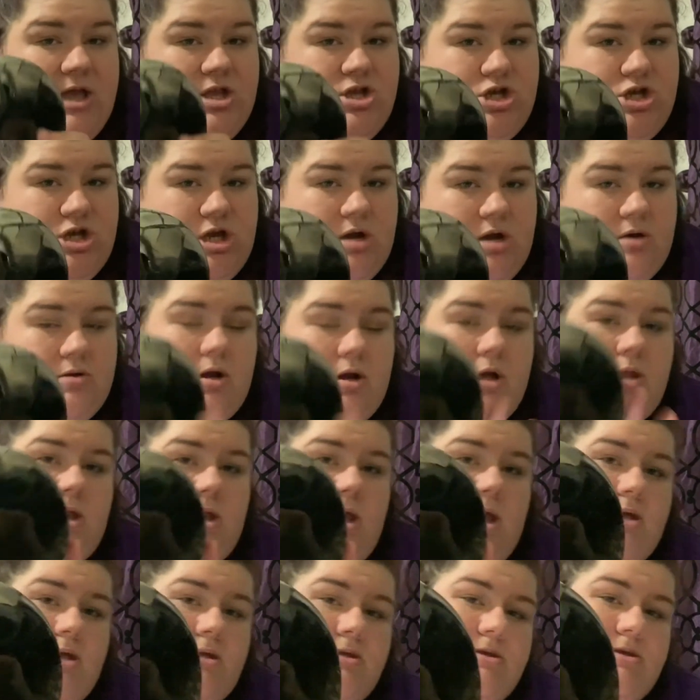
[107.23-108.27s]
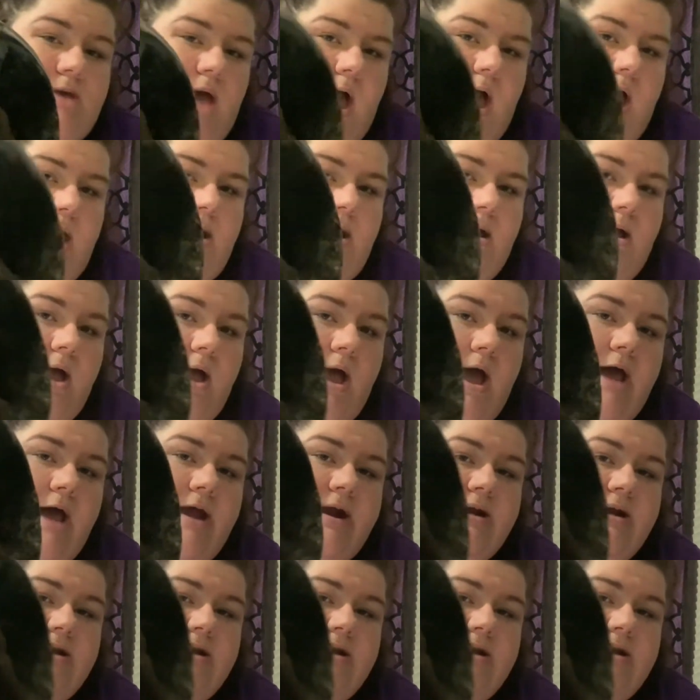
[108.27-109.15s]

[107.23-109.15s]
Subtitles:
geode on the inside, and it is